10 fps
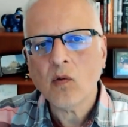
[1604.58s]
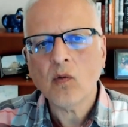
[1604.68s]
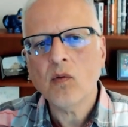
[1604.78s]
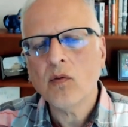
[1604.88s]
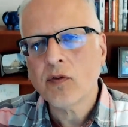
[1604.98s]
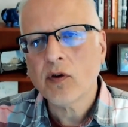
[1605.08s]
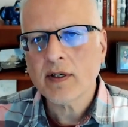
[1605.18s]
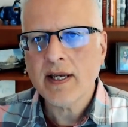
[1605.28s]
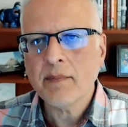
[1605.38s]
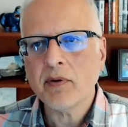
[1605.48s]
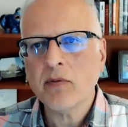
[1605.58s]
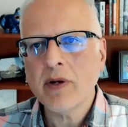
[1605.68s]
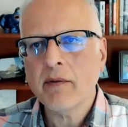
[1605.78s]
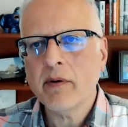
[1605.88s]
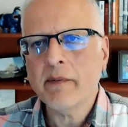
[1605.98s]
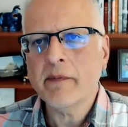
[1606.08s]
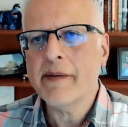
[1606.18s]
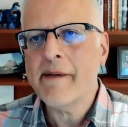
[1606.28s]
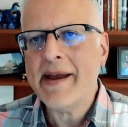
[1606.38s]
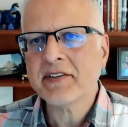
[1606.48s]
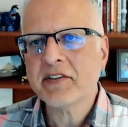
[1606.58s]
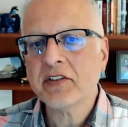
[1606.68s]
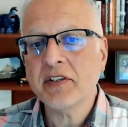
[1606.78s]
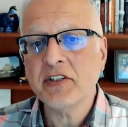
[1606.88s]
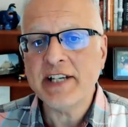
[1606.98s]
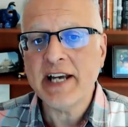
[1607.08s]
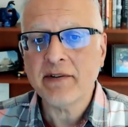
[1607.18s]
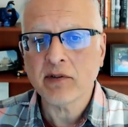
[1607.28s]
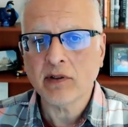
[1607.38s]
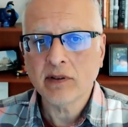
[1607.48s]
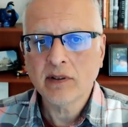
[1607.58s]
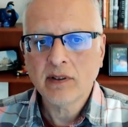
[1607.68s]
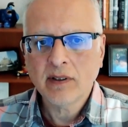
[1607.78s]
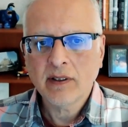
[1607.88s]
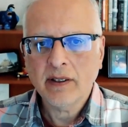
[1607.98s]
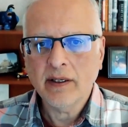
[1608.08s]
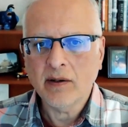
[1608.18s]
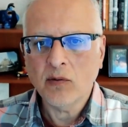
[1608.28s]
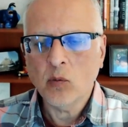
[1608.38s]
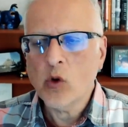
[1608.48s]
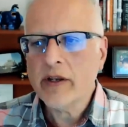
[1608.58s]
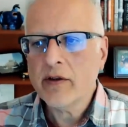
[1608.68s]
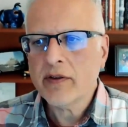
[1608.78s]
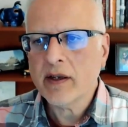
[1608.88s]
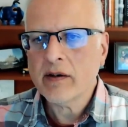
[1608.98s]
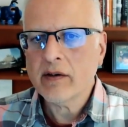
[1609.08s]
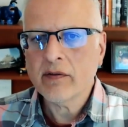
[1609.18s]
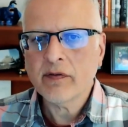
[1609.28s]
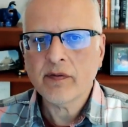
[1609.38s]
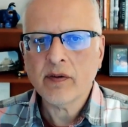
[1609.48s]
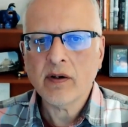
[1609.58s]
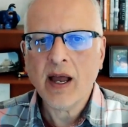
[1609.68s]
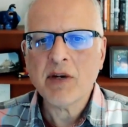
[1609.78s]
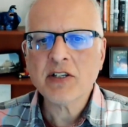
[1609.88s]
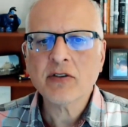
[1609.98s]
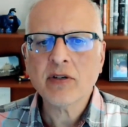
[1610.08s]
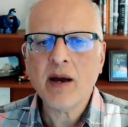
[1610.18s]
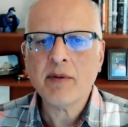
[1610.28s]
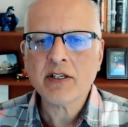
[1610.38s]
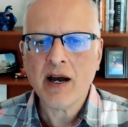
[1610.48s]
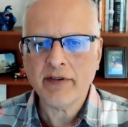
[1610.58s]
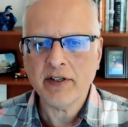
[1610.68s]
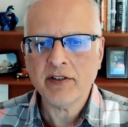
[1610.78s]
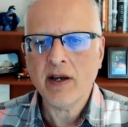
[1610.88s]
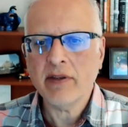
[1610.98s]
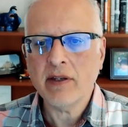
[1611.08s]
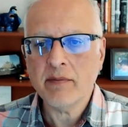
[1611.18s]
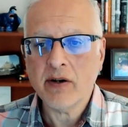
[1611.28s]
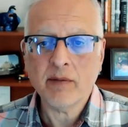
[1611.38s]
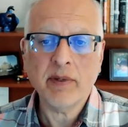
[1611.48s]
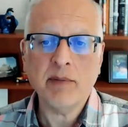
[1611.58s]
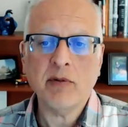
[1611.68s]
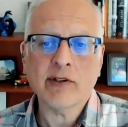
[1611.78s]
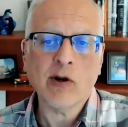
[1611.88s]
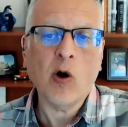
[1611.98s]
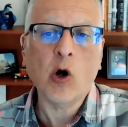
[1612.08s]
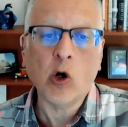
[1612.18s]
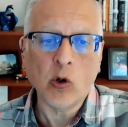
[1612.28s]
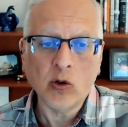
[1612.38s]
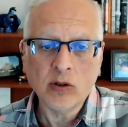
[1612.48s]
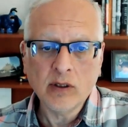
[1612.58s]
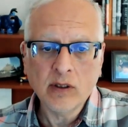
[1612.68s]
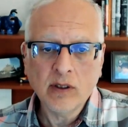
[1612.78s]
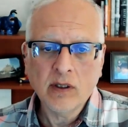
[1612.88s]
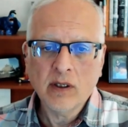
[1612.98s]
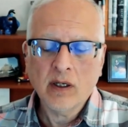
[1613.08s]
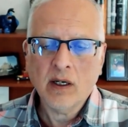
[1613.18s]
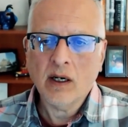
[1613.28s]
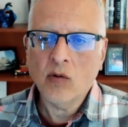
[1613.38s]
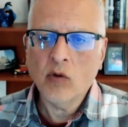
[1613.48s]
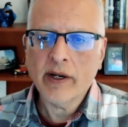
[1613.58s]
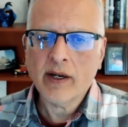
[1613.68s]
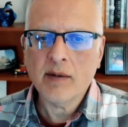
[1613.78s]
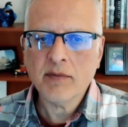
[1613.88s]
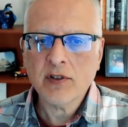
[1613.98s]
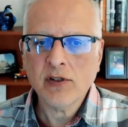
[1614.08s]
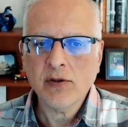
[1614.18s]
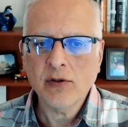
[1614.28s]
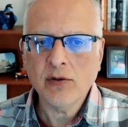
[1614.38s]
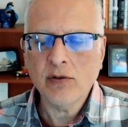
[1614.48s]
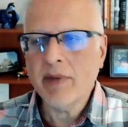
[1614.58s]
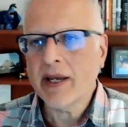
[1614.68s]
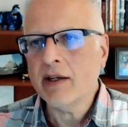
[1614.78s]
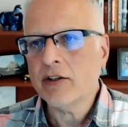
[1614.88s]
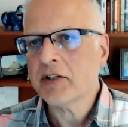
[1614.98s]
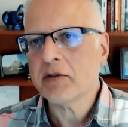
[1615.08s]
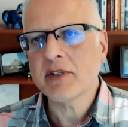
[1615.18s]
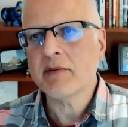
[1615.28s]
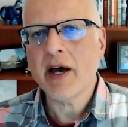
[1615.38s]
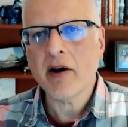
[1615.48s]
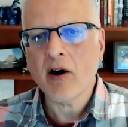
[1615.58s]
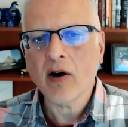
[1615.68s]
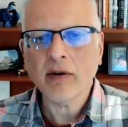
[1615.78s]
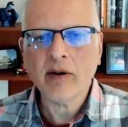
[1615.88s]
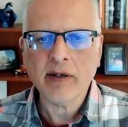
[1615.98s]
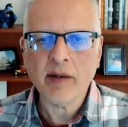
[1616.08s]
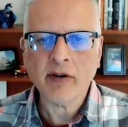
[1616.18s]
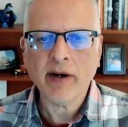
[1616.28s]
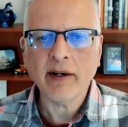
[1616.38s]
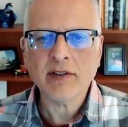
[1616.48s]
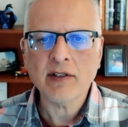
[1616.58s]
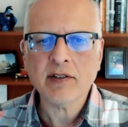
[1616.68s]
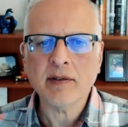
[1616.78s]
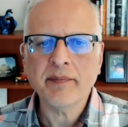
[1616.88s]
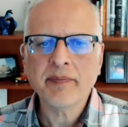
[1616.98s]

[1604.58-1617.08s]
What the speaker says: For example, when we ask just in general, what do you think of how much confidence do you have in the American people as a whole when it comes to making judgments about our democratic system?